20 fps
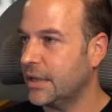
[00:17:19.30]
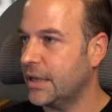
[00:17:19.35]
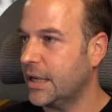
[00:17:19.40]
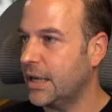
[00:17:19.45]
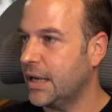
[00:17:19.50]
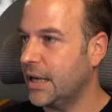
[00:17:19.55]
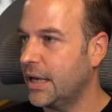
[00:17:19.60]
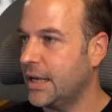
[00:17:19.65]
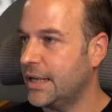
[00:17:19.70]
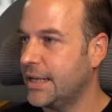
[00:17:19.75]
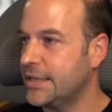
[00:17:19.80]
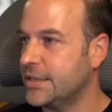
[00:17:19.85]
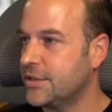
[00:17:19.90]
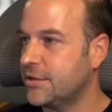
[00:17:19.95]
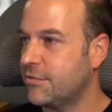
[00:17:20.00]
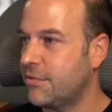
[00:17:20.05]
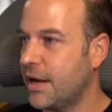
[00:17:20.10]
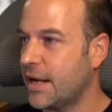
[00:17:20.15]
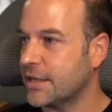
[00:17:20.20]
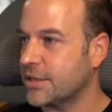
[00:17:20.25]

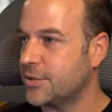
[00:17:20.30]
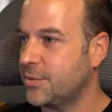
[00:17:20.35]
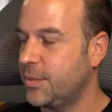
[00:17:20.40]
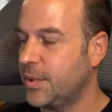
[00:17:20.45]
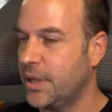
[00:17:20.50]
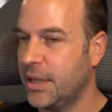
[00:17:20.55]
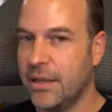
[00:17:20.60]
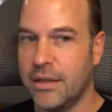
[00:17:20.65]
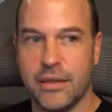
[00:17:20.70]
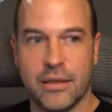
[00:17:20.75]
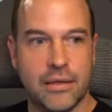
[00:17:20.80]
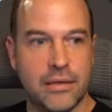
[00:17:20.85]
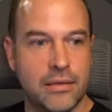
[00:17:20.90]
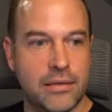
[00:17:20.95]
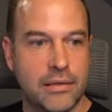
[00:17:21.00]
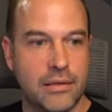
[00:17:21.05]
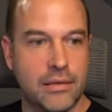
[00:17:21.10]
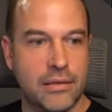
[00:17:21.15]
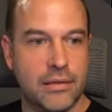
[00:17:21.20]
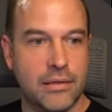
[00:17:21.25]
interacts with
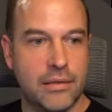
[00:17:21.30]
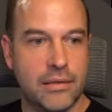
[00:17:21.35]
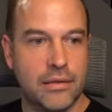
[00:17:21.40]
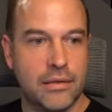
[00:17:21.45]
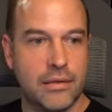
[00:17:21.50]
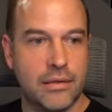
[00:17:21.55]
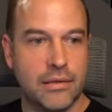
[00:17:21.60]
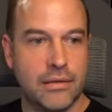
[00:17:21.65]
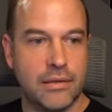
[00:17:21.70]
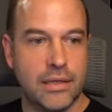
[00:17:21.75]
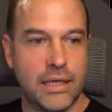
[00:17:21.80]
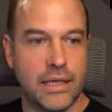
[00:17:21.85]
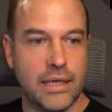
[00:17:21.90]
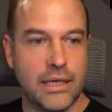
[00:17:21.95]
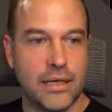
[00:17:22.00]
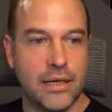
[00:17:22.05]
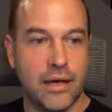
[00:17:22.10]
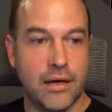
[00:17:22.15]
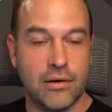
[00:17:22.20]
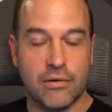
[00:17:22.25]

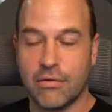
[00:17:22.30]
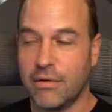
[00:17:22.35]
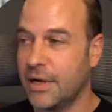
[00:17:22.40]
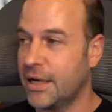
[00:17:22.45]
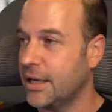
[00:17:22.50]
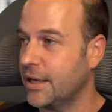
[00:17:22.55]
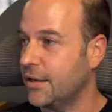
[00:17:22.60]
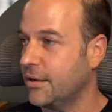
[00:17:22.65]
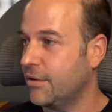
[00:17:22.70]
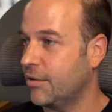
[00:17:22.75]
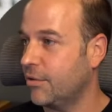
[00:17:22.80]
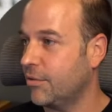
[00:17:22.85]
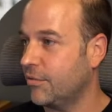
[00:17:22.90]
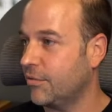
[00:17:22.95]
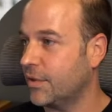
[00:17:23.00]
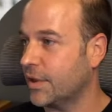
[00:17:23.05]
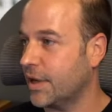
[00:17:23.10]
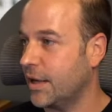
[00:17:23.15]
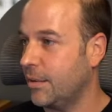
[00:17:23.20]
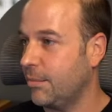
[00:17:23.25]
the color grading
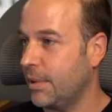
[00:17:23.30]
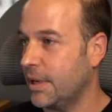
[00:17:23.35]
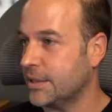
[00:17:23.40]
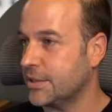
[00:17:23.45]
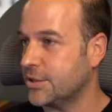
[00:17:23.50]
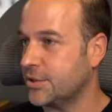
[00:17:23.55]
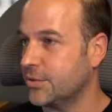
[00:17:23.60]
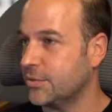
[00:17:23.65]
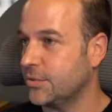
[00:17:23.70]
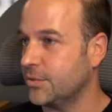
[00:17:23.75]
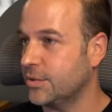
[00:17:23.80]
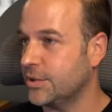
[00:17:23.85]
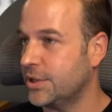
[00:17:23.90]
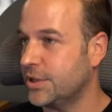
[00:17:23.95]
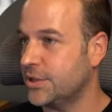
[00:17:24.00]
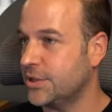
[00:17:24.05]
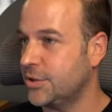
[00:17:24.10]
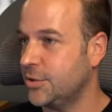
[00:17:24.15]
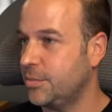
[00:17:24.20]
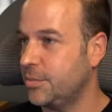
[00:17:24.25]
of the color balance tool, which
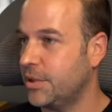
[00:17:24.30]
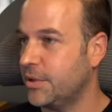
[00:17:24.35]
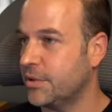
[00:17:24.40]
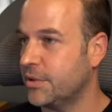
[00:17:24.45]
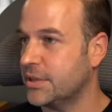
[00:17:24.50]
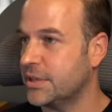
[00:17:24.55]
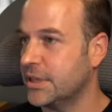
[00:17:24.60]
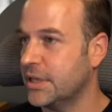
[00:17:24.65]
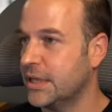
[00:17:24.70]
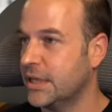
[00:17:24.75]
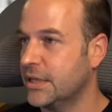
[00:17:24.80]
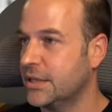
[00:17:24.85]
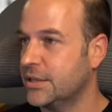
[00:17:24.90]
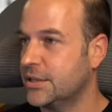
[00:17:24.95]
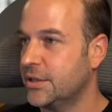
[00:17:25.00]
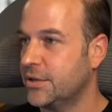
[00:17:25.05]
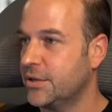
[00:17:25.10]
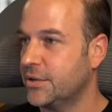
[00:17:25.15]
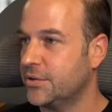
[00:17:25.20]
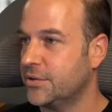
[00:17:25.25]
is super nice.
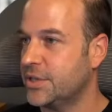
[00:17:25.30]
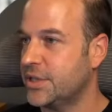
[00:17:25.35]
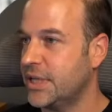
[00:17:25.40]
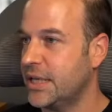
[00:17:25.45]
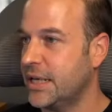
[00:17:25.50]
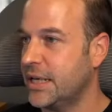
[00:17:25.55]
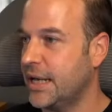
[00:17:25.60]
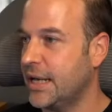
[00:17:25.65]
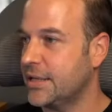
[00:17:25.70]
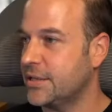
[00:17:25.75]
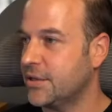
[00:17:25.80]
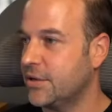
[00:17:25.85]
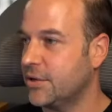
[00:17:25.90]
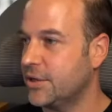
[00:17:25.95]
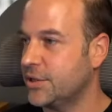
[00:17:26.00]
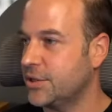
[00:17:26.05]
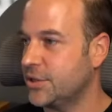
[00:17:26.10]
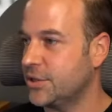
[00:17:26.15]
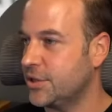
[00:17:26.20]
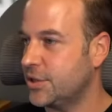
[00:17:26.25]
So you'll see as I
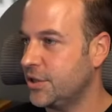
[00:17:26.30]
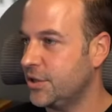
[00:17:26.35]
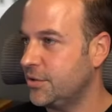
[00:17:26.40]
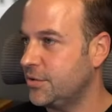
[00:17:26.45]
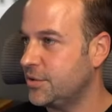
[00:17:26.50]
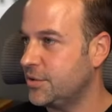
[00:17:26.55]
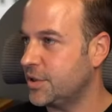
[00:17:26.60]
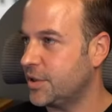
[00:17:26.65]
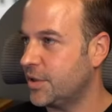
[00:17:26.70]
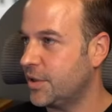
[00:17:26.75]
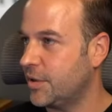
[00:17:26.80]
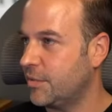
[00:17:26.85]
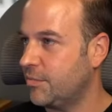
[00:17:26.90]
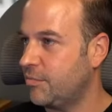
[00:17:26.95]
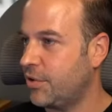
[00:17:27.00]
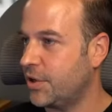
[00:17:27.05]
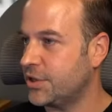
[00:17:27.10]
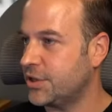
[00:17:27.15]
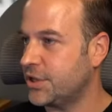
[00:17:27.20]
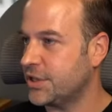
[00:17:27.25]
just use the
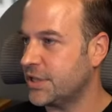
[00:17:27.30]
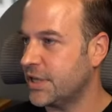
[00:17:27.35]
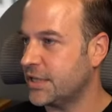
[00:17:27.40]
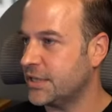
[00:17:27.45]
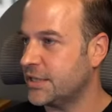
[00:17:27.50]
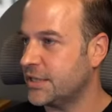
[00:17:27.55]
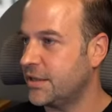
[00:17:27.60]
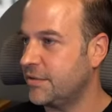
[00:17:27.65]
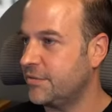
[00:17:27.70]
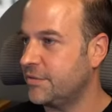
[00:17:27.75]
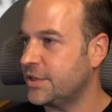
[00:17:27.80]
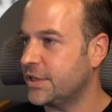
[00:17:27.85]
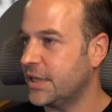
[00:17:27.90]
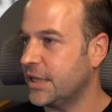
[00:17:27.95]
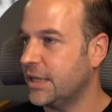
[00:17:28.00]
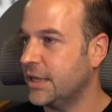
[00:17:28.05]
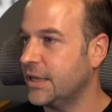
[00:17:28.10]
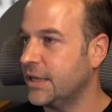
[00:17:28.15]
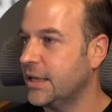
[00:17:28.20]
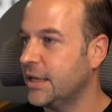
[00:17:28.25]
pressure
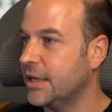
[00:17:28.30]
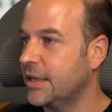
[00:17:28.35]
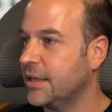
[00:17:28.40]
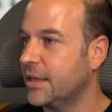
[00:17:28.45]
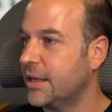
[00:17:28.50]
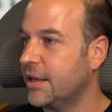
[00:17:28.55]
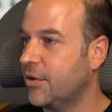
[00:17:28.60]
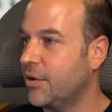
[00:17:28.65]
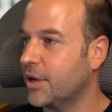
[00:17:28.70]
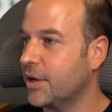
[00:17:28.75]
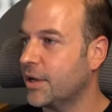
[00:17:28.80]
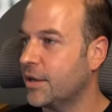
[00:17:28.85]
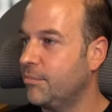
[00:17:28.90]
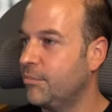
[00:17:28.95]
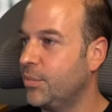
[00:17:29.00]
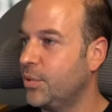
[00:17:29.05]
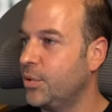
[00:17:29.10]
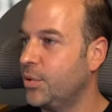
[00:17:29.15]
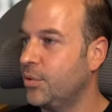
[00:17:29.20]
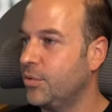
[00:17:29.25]
sensitivity, then I
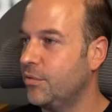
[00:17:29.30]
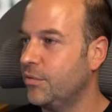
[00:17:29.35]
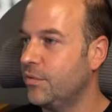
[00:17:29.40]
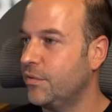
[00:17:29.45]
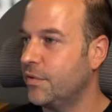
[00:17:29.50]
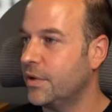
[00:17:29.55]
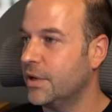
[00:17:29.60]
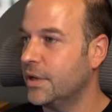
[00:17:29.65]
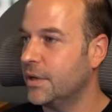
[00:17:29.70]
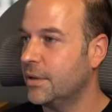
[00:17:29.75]
can move